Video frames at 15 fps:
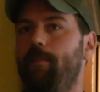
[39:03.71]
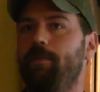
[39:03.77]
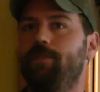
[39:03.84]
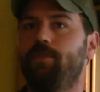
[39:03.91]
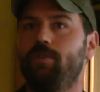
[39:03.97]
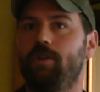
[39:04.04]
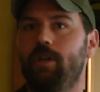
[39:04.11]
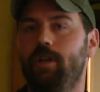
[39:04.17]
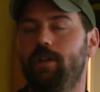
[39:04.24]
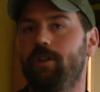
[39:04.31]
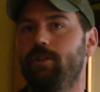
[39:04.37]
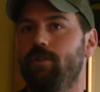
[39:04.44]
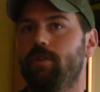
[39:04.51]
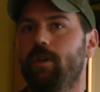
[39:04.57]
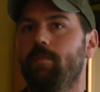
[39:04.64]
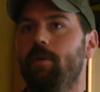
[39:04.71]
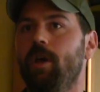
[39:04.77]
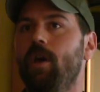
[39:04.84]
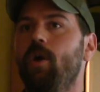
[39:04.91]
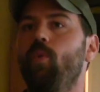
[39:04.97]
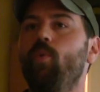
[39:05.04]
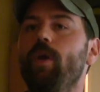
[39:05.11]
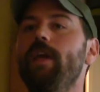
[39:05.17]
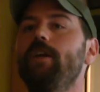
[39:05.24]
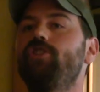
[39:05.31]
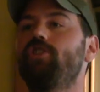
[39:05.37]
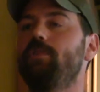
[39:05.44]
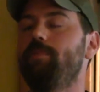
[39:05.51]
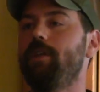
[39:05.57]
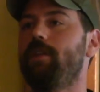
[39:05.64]
opportunity to do them. We
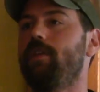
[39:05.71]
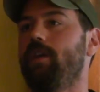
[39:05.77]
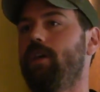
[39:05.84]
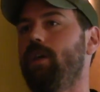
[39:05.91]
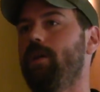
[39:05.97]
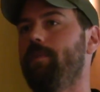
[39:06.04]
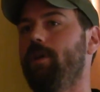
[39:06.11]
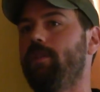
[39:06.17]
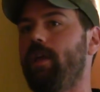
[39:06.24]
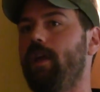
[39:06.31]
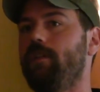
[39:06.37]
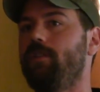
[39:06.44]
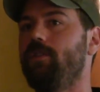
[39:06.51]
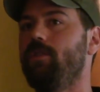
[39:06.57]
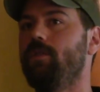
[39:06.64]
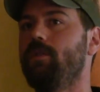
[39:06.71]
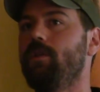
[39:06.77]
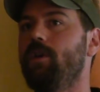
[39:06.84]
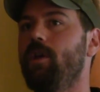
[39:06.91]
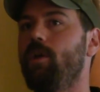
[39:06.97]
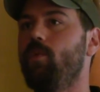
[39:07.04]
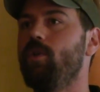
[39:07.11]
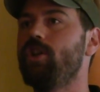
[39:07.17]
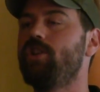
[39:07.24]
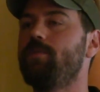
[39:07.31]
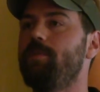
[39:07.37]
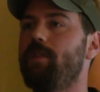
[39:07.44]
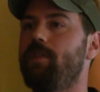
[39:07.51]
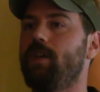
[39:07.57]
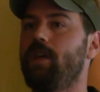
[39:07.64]
should be thinking about that too. We
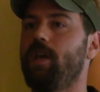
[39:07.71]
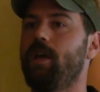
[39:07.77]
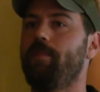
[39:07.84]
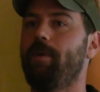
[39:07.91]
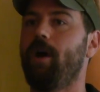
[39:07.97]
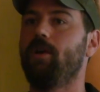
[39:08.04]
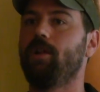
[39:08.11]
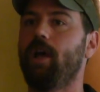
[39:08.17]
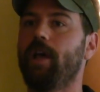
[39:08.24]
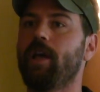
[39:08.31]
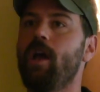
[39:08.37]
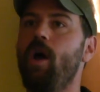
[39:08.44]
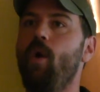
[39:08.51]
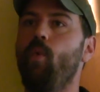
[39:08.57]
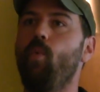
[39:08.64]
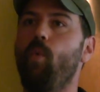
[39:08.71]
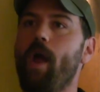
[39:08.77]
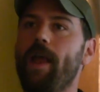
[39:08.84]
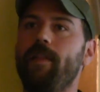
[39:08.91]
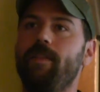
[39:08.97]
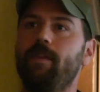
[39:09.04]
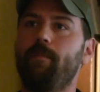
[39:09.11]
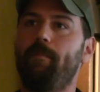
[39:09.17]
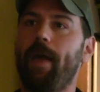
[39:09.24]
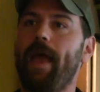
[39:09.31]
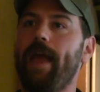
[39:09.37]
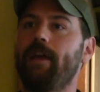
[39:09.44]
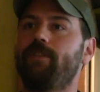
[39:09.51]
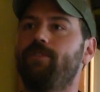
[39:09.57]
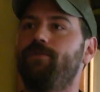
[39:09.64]
should be thinking about like when the
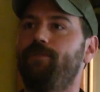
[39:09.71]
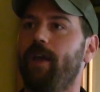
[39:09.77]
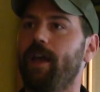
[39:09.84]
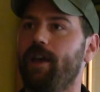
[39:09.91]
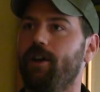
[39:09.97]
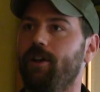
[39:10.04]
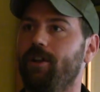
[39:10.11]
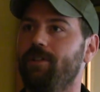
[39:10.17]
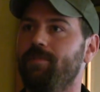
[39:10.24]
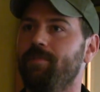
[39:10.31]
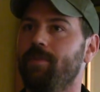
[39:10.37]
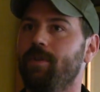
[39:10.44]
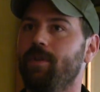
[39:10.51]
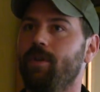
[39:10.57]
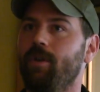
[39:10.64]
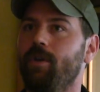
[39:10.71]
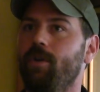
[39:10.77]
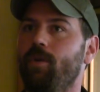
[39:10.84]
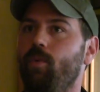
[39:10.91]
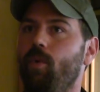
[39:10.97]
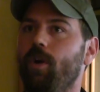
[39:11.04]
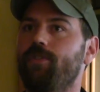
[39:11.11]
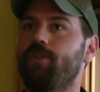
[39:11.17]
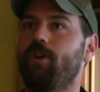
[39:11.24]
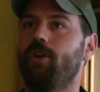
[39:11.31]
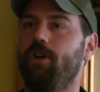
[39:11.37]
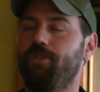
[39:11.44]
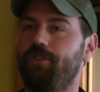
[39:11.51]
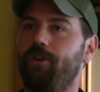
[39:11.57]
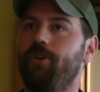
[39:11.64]
banks fail, what's our
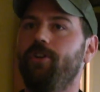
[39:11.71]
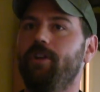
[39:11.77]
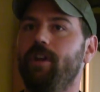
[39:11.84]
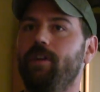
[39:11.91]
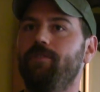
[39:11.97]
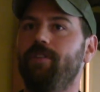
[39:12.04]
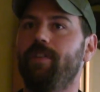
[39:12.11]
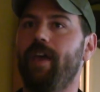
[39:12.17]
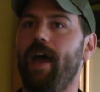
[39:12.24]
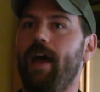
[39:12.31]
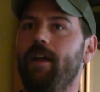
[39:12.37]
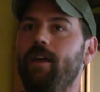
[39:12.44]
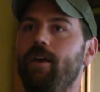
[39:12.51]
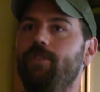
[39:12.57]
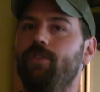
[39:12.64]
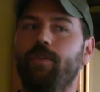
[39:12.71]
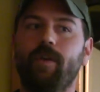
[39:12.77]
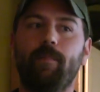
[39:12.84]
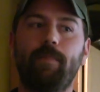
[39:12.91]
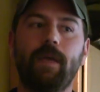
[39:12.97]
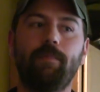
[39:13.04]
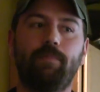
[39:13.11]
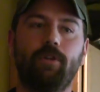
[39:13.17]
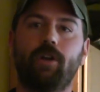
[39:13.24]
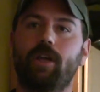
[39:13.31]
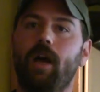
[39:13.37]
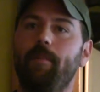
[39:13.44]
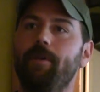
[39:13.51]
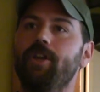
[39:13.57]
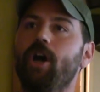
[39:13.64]
alternative to that? So that people are
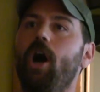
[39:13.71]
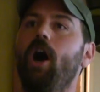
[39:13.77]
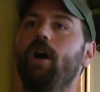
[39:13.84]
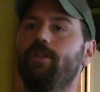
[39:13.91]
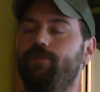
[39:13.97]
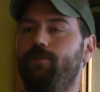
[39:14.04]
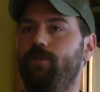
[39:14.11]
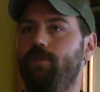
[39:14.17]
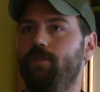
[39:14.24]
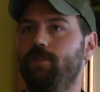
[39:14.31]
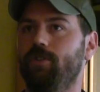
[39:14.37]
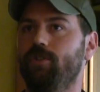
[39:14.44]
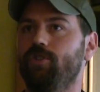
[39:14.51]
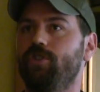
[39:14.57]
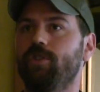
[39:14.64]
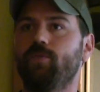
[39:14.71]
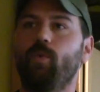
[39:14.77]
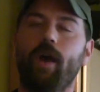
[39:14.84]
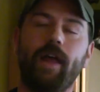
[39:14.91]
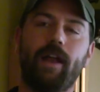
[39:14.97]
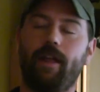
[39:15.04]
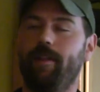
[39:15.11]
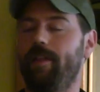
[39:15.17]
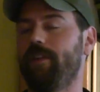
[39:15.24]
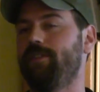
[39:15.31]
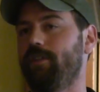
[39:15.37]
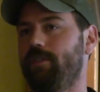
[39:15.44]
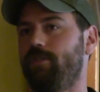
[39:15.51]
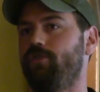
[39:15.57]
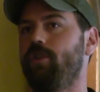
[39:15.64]
coming to us for solutions. When and
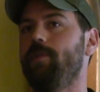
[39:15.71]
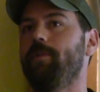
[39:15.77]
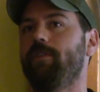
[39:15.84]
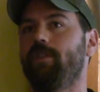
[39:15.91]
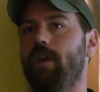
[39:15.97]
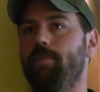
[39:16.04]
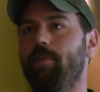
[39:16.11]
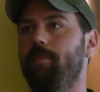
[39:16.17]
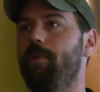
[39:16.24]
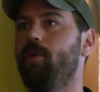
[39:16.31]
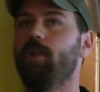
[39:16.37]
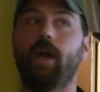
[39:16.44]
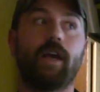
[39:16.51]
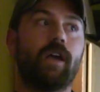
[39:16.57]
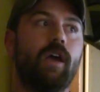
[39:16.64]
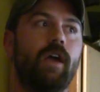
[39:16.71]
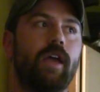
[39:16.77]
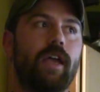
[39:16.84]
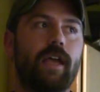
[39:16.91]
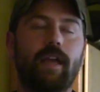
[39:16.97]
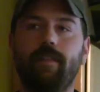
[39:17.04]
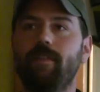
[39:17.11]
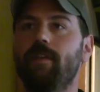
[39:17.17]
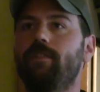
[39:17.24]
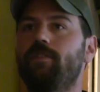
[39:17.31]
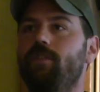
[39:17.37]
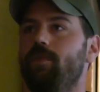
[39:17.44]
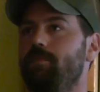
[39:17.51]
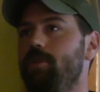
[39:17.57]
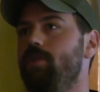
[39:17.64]
that's an extreme example, but like in this
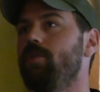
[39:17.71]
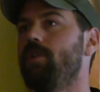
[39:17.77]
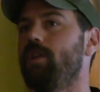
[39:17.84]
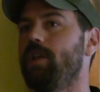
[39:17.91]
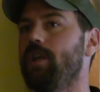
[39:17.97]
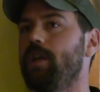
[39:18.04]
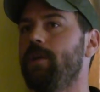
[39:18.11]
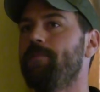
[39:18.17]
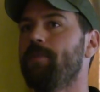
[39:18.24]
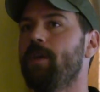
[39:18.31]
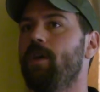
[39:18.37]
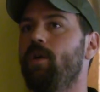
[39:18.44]
community,